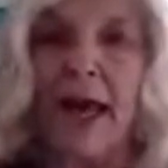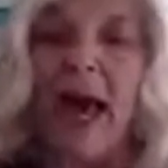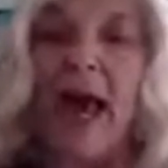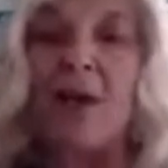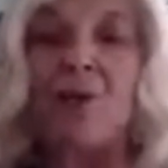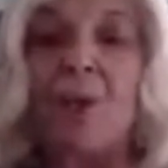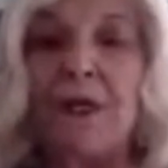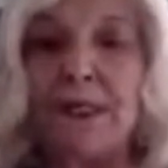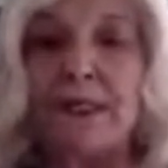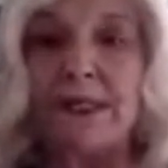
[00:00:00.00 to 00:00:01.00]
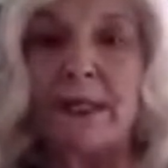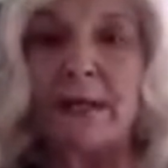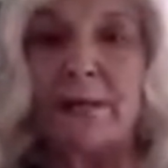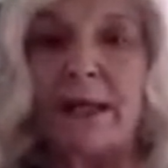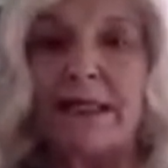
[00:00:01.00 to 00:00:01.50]
and
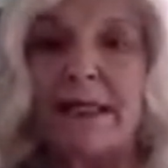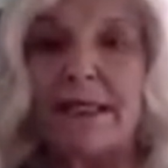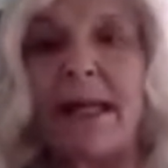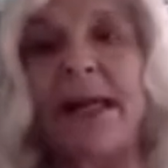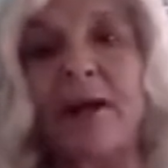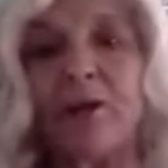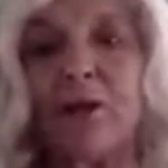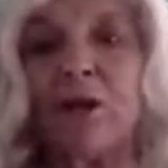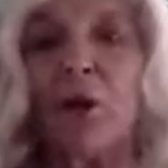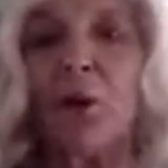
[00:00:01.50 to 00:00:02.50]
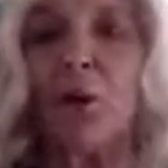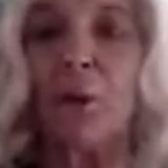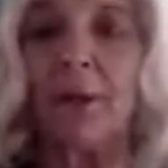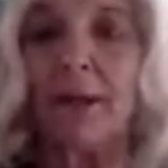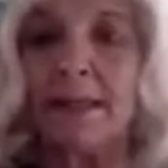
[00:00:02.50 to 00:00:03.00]
wisdom, sacred
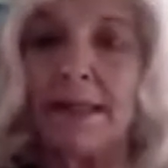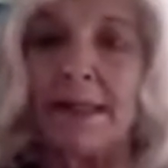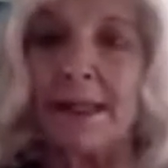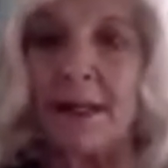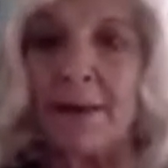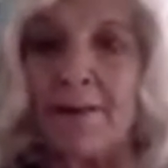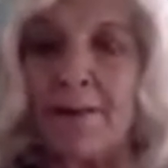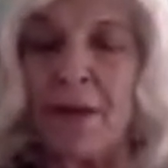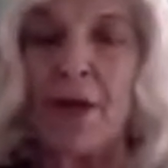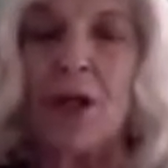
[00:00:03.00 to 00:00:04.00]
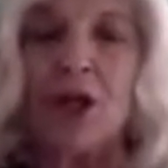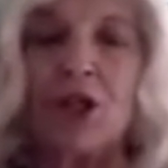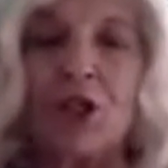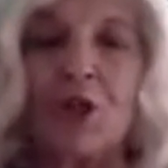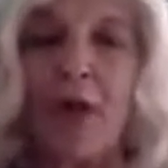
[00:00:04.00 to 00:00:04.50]
wisdom,
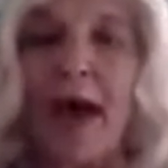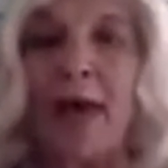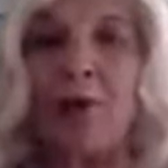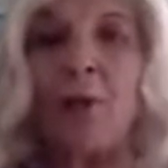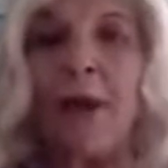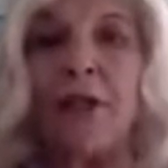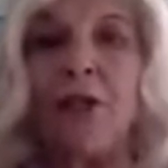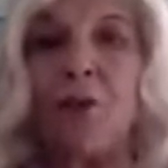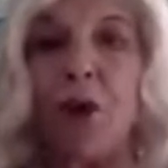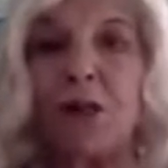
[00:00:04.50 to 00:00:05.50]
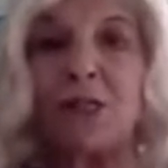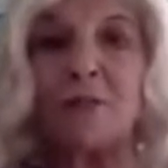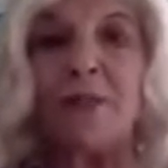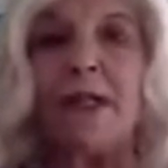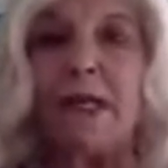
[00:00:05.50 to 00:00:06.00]
so that when you are
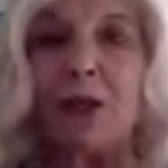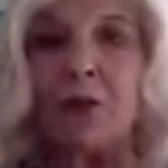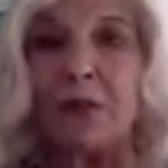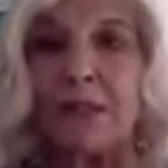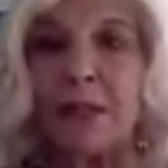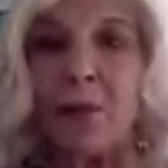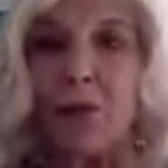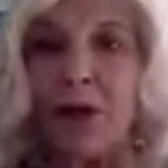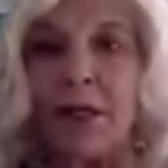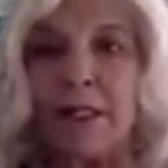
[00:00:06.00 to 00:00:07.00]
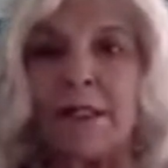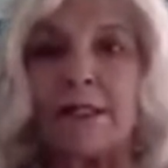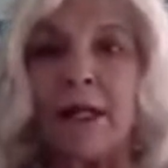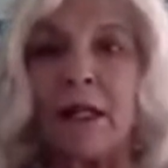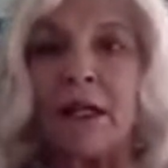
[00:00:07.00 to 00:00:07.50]
speaking with someone,
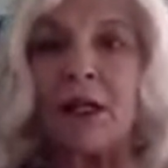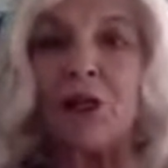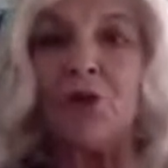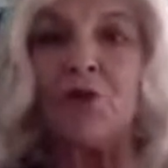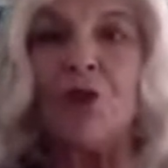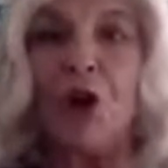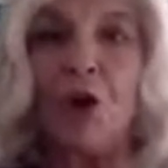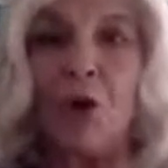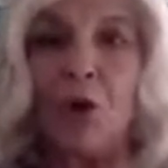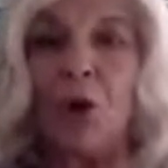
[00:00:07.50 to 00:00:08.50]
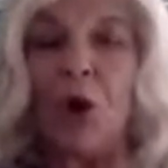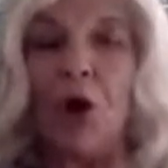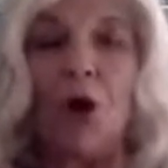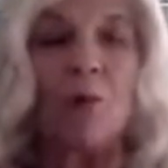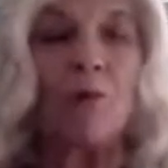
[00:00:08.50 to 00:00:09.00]
suddenly you know
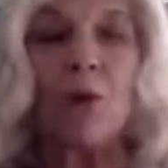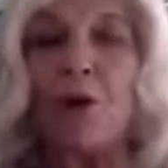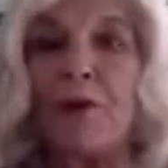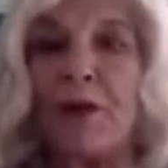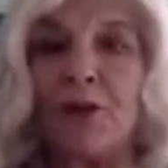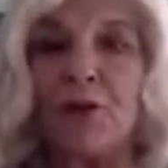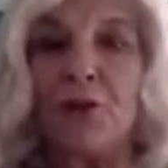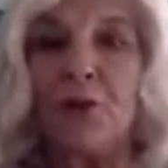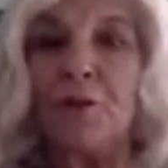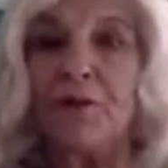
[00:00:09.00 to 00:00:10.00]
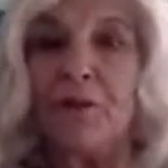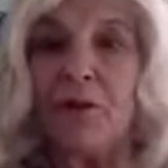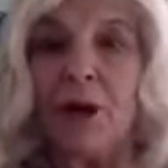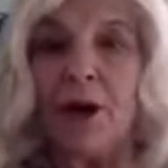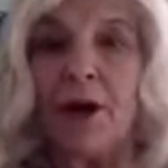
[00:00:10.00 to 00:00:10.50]
more than you knew
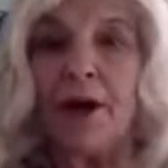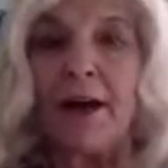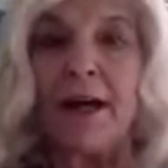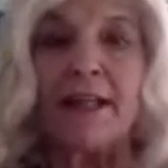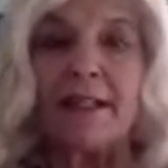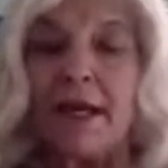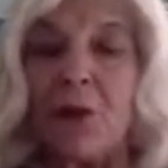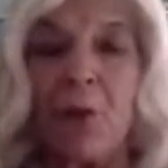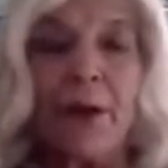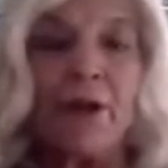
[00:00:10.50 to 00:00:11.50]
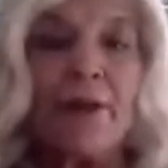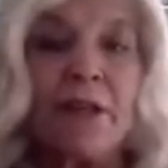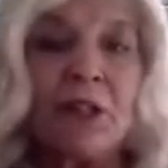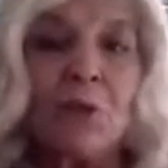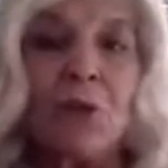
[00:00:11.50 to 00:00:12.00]
before. It's like, where do
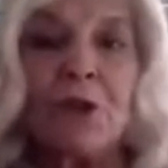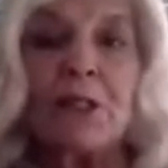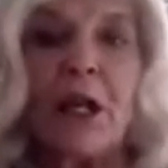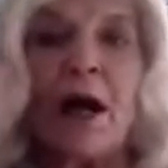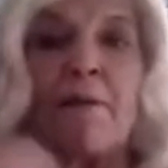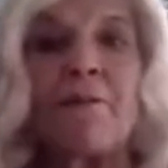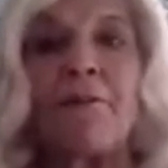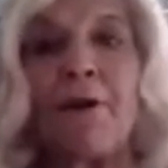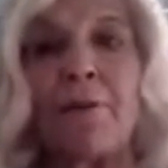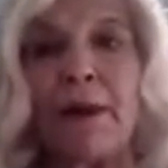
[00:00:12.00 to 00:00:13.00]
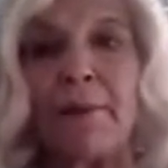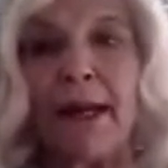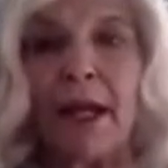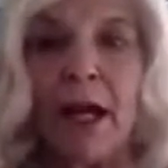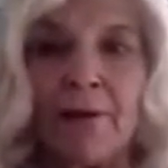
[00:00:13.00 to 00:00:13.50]
these words come from that
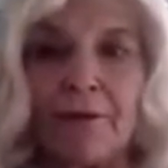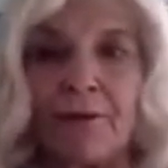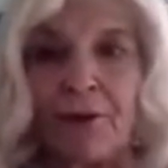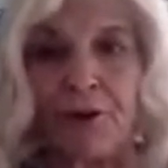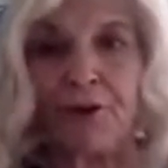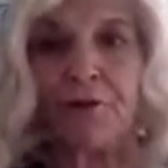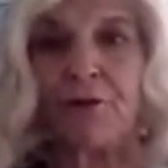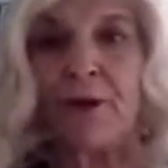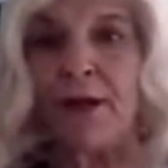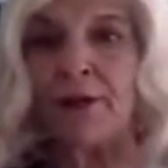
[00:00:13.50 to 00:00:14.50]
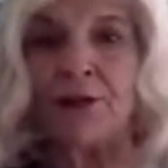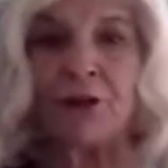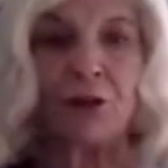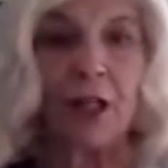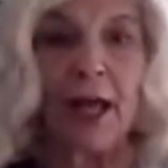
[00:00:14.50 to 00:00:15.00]
might comfort your friend or
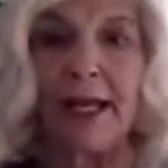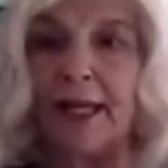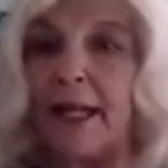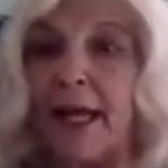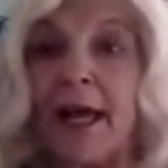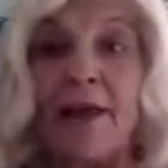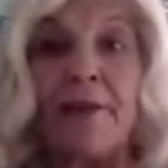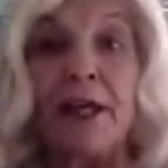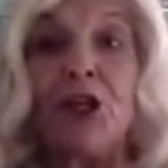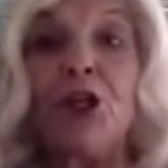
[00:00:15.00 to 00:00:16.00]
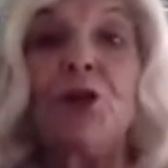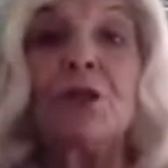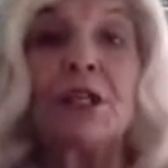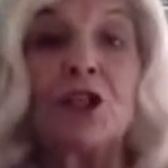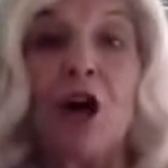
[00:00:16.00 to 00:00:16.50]
your client that you
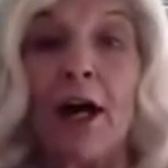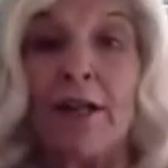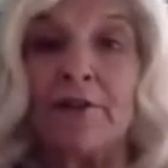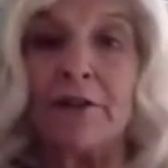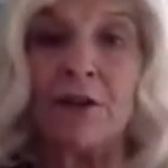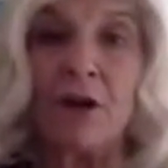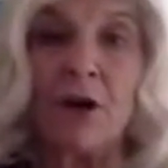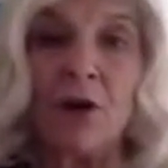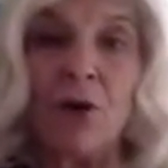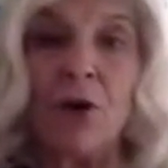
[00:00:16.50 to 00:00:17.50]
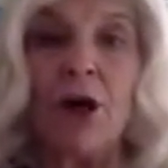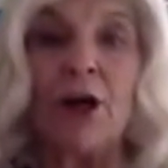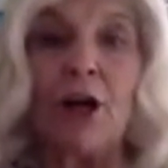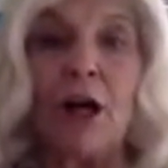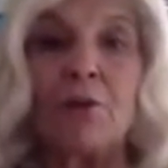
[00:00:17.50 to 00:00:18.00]
did not even know
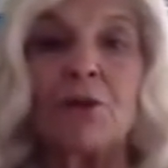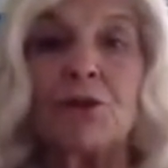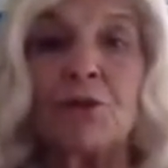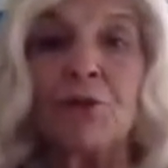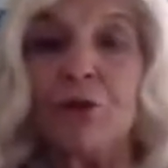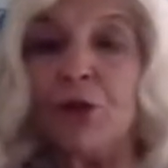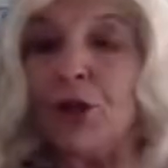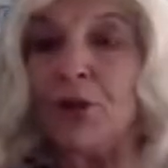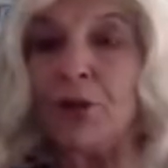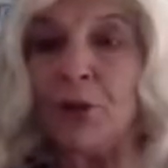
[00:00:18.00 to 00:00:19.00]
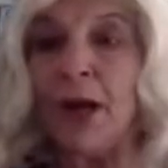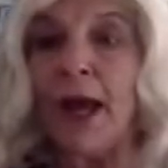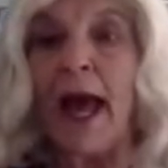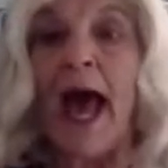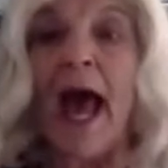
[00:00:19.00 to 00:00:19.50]
comes through you?
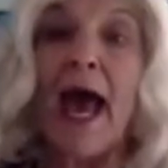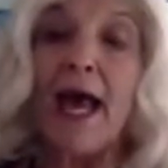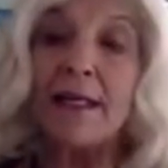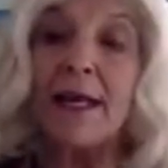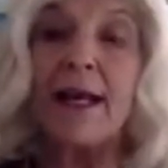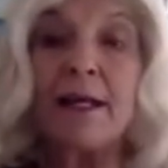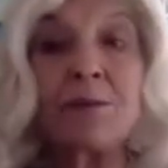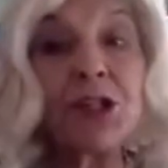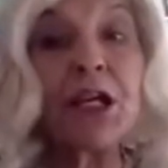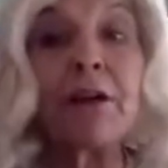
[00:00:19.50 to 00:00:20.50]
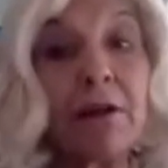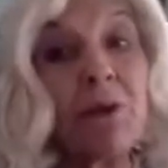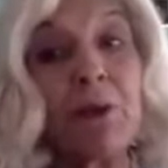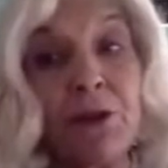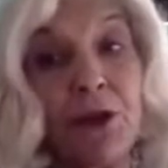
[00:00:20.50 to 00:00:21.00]
As I am
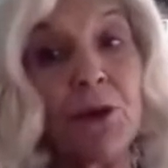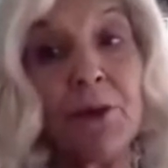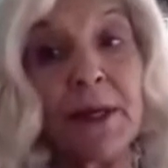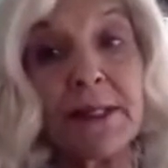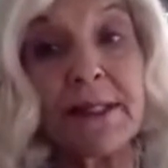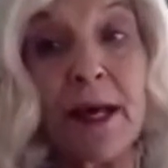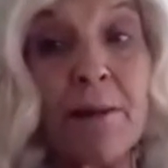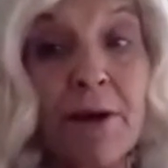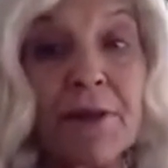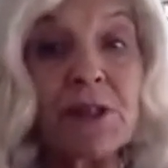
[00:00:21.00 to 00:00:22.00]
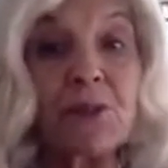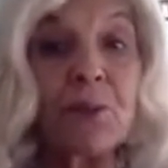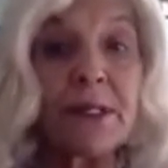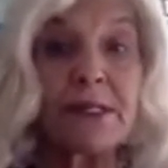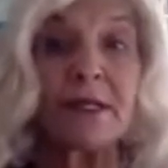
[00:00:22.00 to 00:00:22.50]
sharing with you that some of this
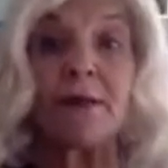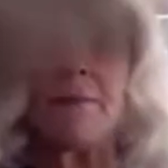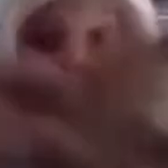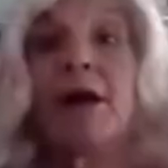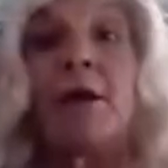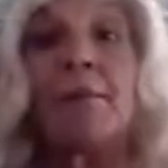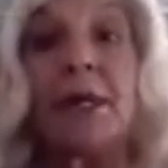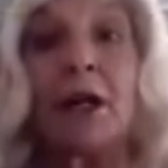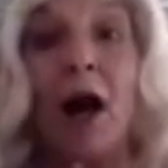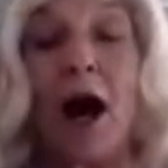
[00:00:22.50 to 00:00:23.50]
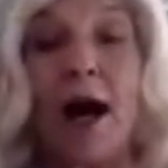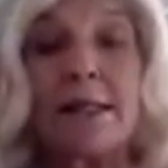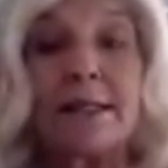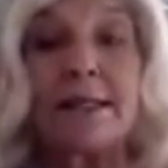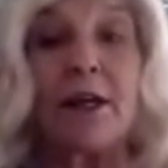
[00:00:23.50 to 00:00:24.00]
wisdom,
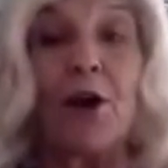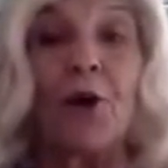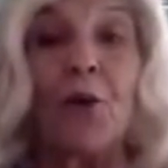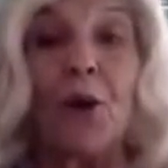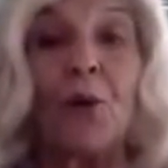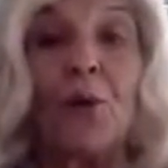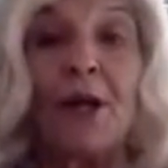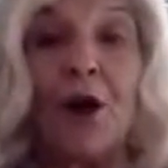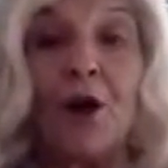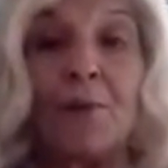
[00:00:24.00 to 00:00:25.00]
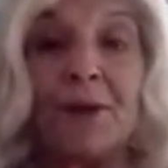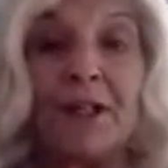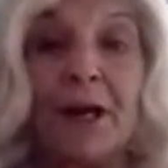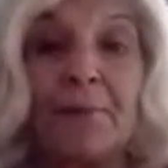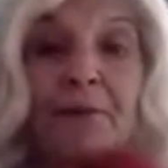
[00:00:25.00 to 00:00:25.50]
because we
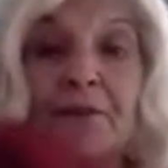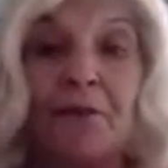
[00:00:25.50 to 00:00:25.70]
opened up the